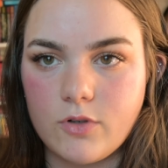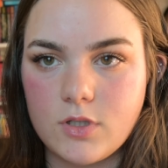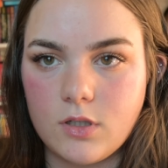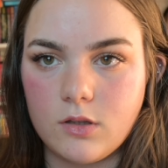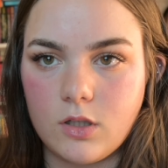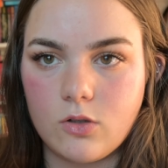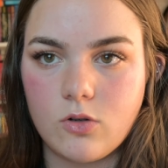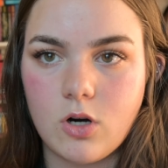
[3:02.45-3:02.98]
It's a
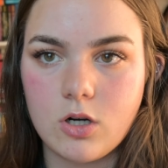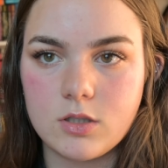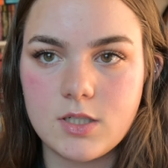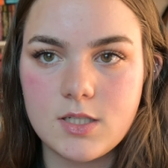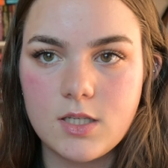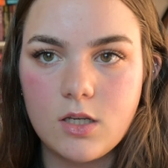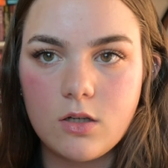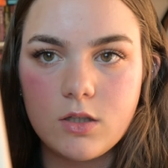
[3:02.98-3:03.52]
little hard to
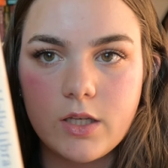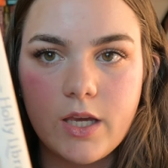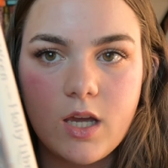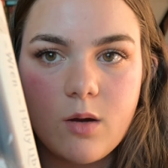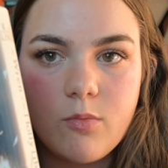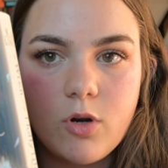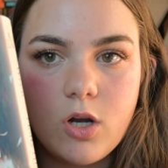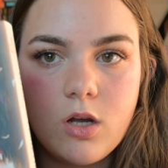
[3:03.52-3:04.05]
see on the
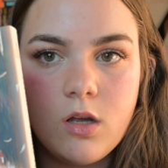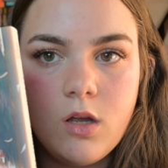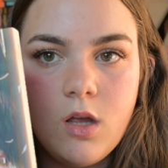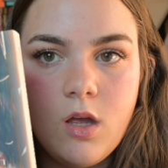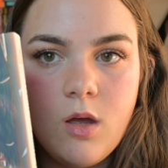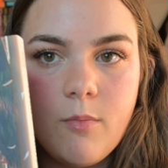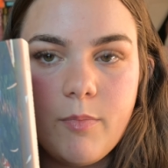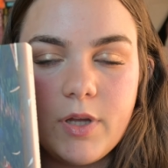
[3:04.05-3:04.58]
camera,
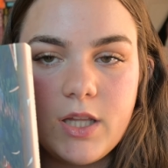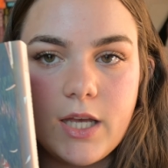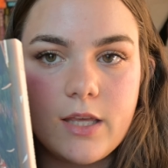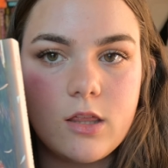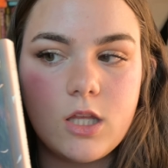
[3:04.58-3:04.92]
but like